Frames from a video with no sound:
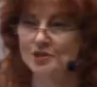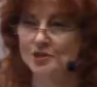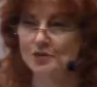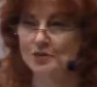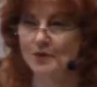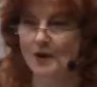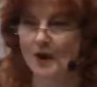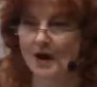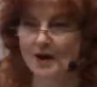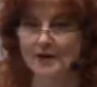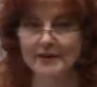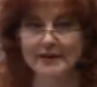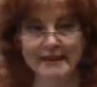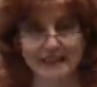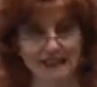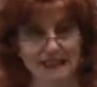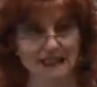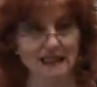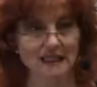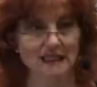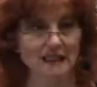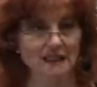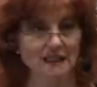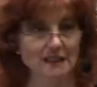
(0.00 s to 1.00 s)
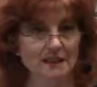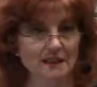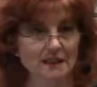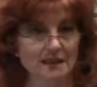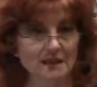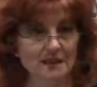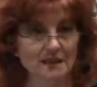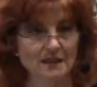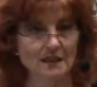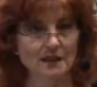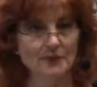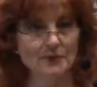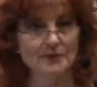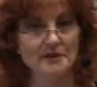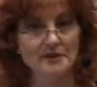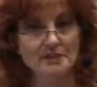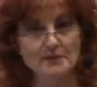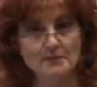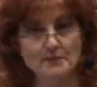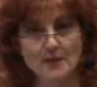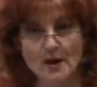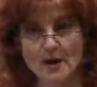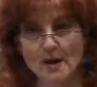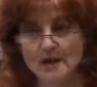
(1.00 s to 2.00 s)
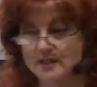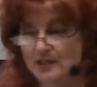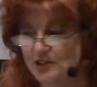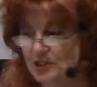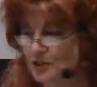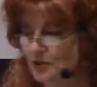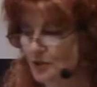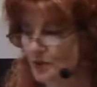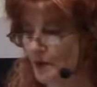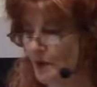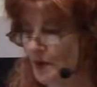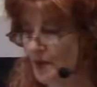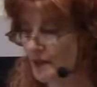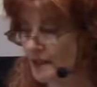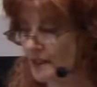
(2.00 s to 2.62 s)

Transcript: to our thinking. It responds to our